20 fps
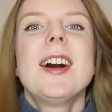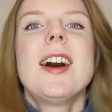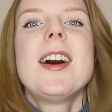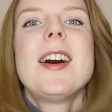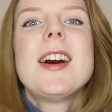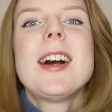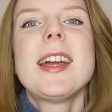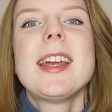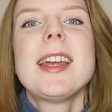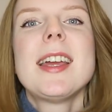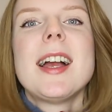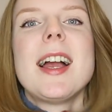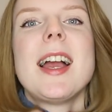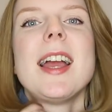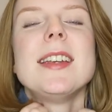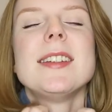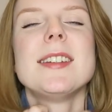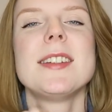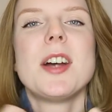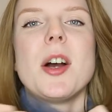I
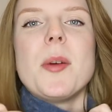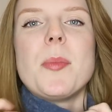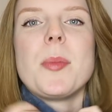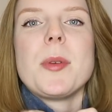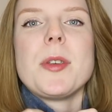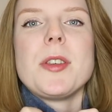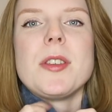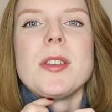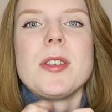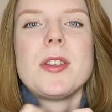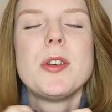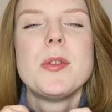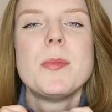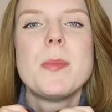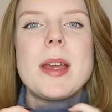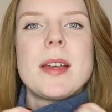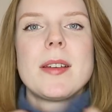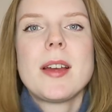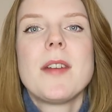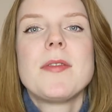ended up
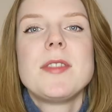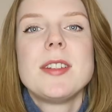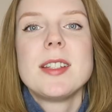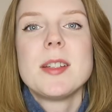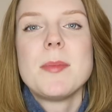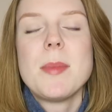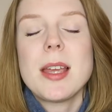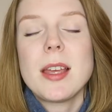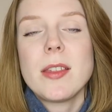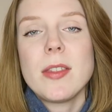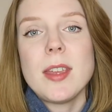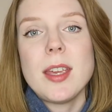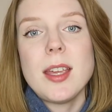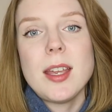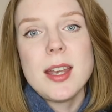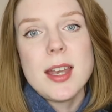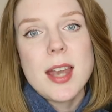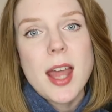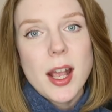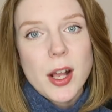having to make the
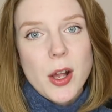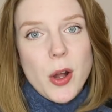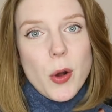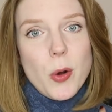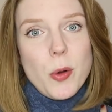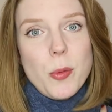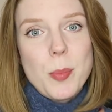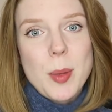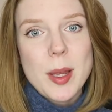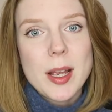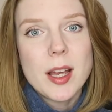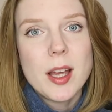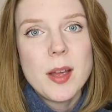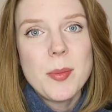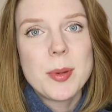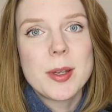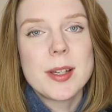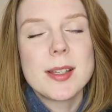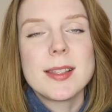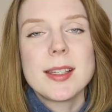neck hole bigger
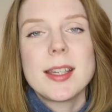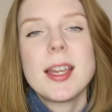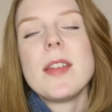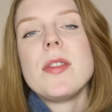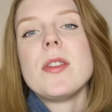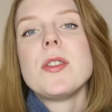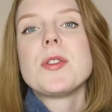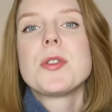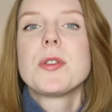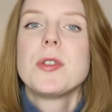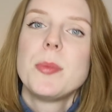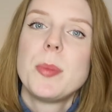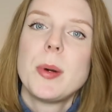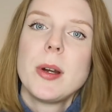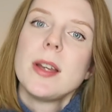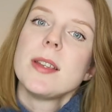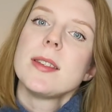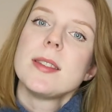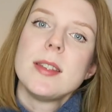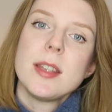because again the True
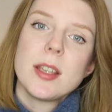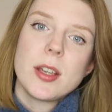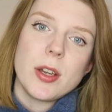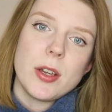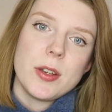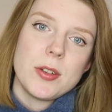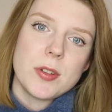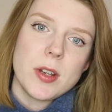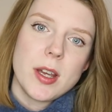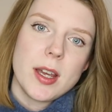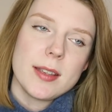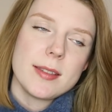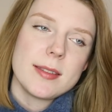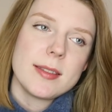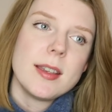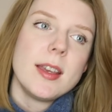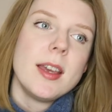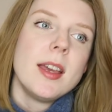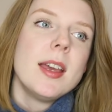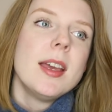Bias Nikko
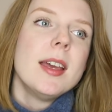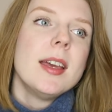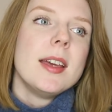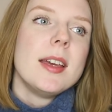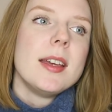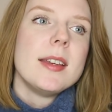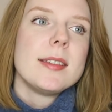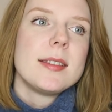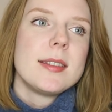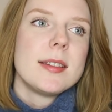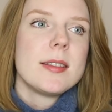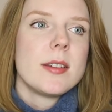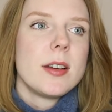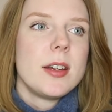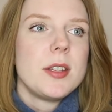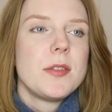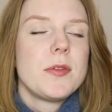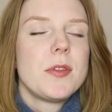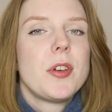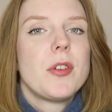dress is
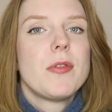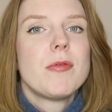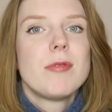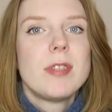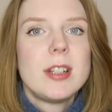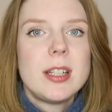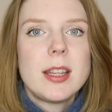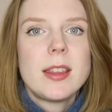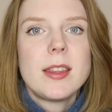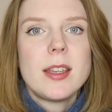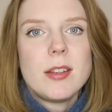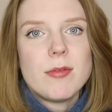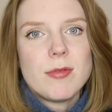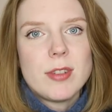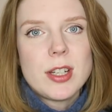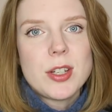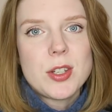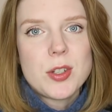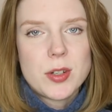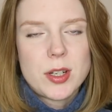designed for really thin,
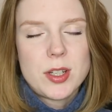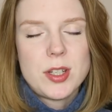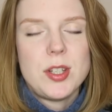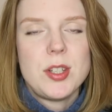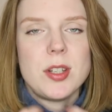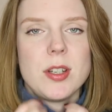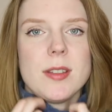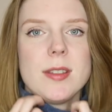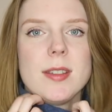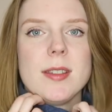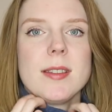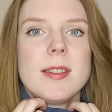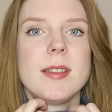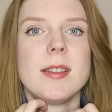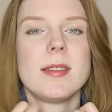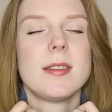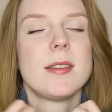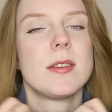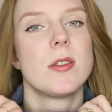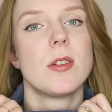really stretchy jerseys and
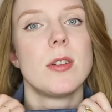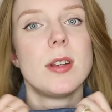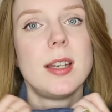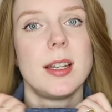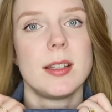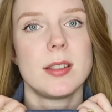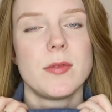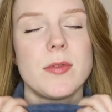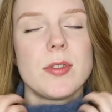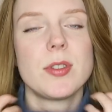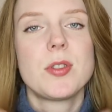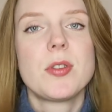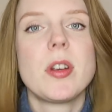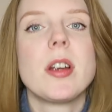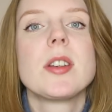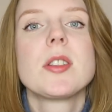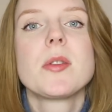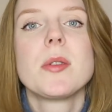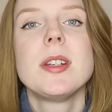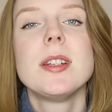this has got less of a
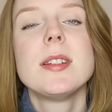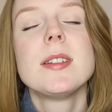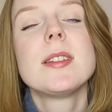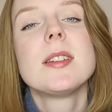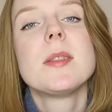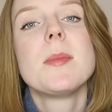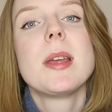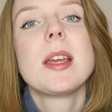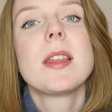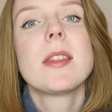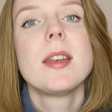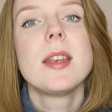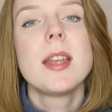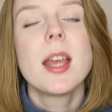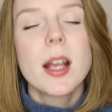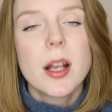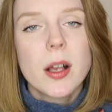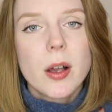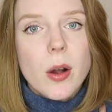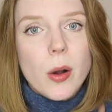stretch so I needed to make the
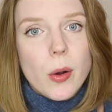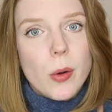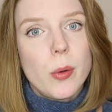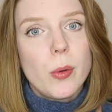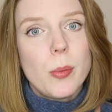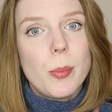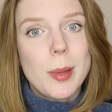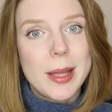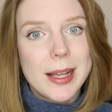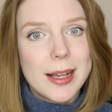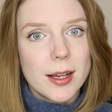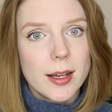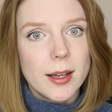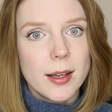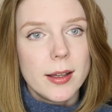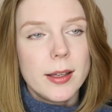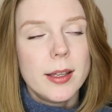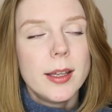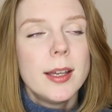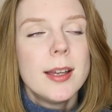neck hole
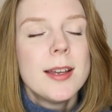bigger